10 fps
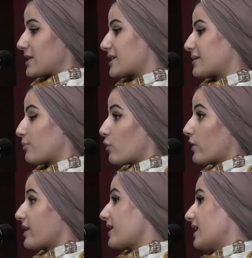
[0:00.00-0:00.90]
to
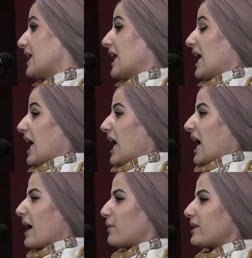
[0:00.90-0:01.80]
explore it,
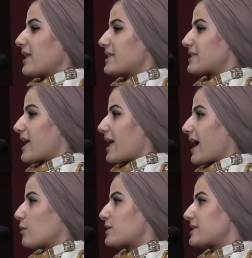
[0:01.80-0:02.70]
I realized
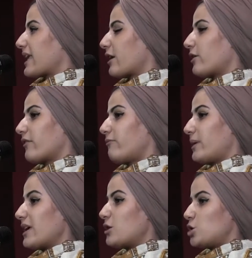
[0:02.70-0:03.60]
that I was scared of
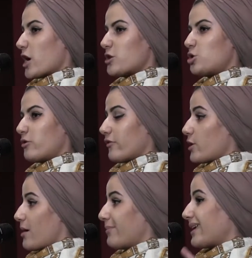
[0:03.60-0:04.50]
being judged for
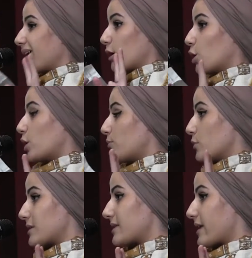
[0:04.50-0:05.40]
not being a good
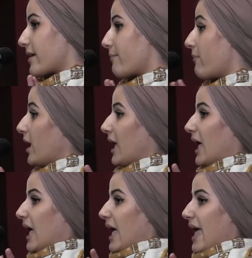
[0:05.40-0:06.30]
Muslim.
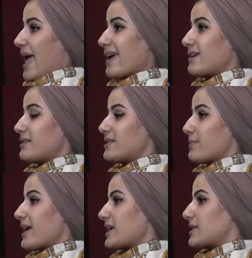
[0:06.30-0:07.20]
And
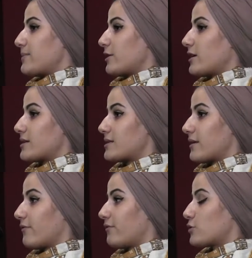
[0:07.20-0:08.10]
my experience
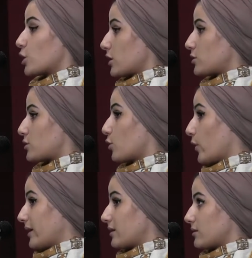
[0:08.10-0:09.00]
of starting to
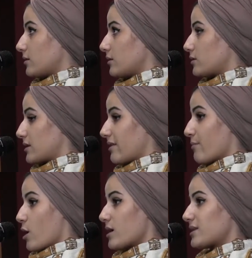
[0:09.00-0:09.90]
going to the
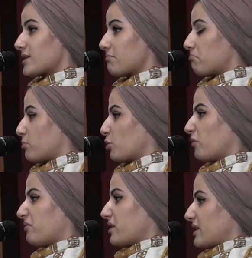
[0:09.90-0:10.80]
mosque
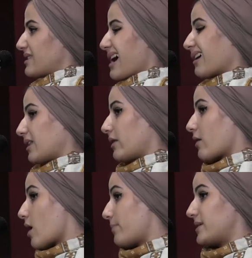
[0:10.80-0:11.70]
proved exactly
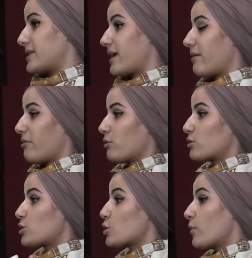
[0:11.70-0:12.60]
the opposite. There
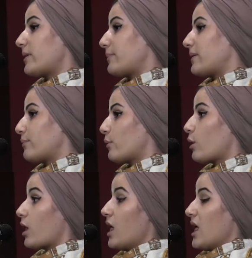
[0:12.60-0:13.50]
were so many
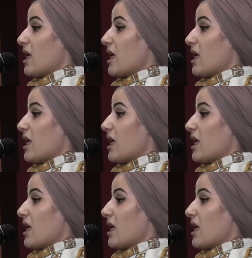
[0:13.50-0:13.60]
people